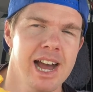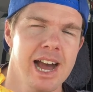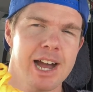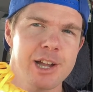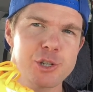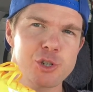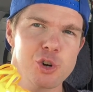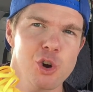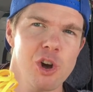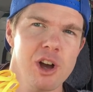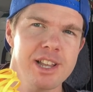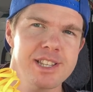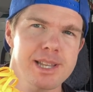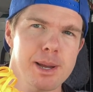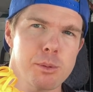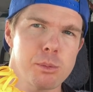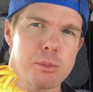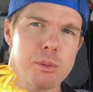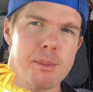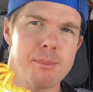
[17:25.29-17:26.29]
Uh, try and
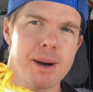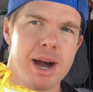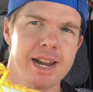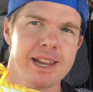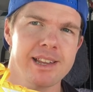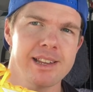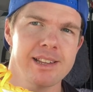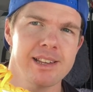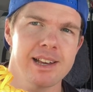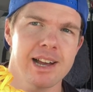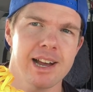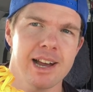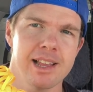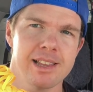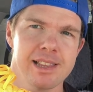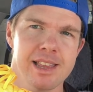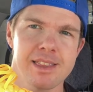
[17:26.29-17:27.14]
double my money. Uh,